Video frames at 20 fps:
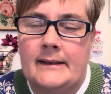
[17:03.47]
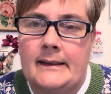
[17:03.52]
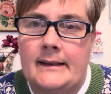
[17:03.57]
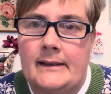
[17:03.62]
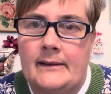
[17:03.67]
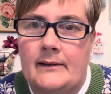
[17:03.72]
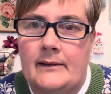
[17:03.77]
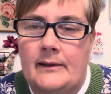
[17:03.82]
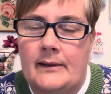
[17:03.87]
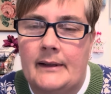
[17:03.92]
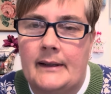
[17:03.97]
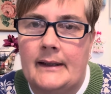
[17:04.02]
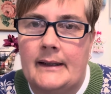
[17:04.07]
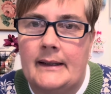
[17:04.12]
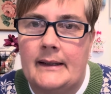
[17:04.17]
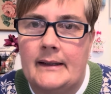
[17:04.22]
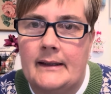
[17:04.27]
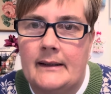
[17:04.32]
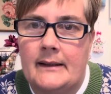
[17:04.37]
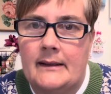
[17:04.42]
on
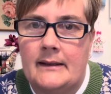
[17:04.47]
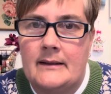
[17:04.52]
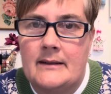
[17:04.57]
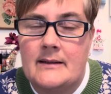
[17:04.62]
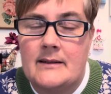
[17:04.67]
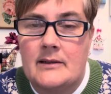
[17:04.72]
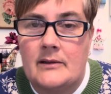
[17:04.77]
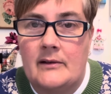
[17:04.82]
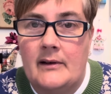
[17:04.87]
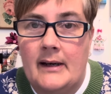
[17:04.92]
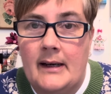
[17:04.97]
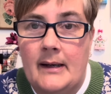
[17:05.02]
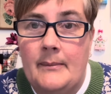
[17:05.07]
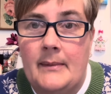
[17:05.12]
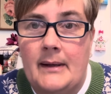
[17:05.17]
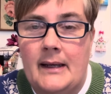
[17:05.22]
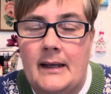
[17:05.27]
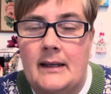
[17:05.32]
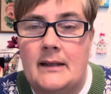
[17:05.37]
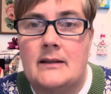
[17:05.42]
Instagram,
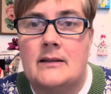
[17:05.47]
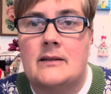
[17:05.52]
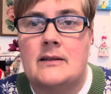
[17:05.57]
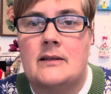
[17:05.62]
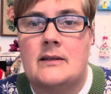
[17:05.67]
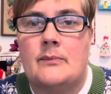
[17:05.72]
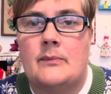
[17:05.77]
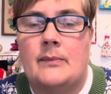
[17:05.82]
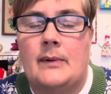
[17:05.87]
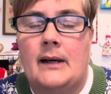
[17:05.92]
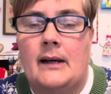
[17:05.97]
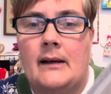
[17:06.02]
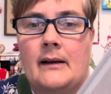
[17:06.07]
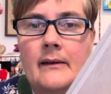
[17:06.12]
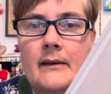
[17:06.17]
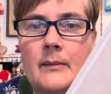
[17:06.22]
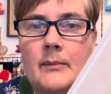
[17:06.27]
and they're